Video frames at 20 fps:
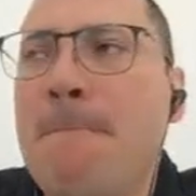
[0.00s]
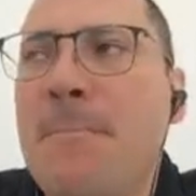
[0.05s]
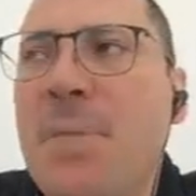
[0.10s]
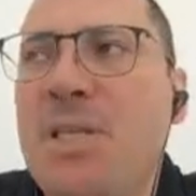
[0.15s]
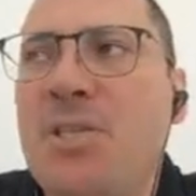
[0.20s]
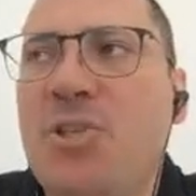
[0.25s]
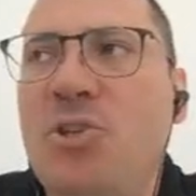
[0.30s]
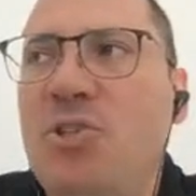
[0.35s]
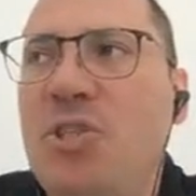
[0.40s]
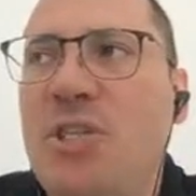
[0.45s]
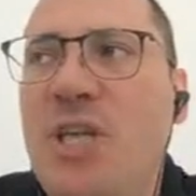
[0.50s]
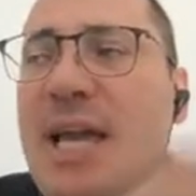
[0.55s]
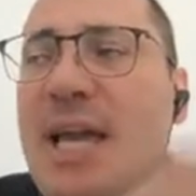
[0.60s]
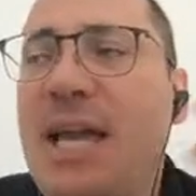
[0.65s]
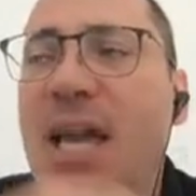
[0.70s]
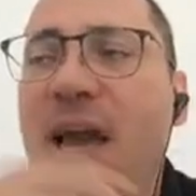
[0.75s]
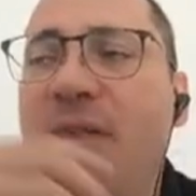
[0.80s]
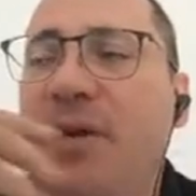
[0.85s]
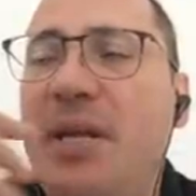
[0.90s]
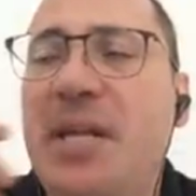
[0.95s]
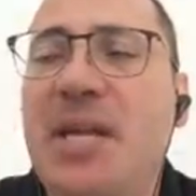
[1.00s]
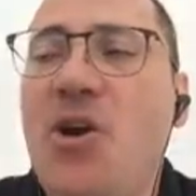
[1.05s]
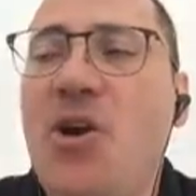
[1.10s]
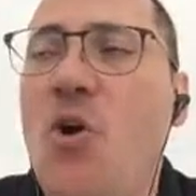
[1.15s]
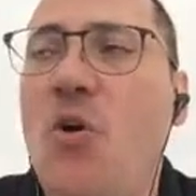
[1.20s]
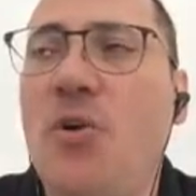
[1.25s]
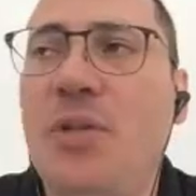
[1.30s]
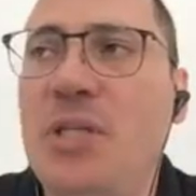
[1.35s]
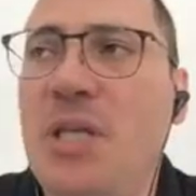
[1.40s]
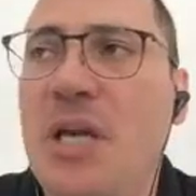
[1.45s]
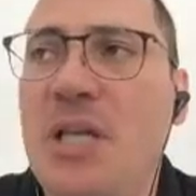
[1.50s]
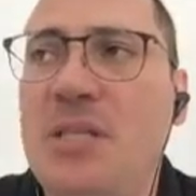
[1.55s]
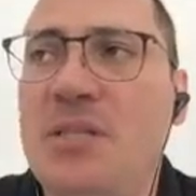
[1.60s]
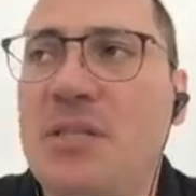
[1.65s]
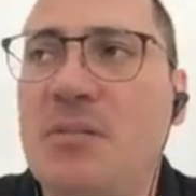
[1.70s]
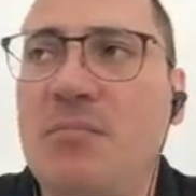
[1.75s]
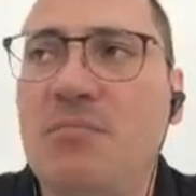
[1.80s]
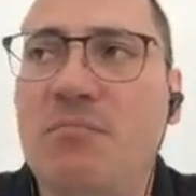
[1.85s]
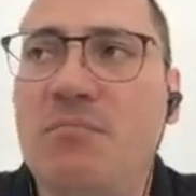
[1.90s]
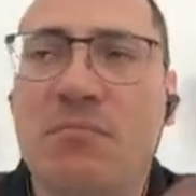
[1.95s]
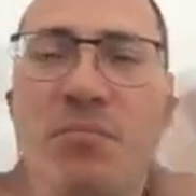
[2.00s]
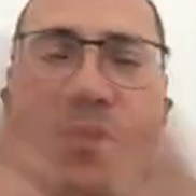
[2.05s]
It just can't have any coordinates.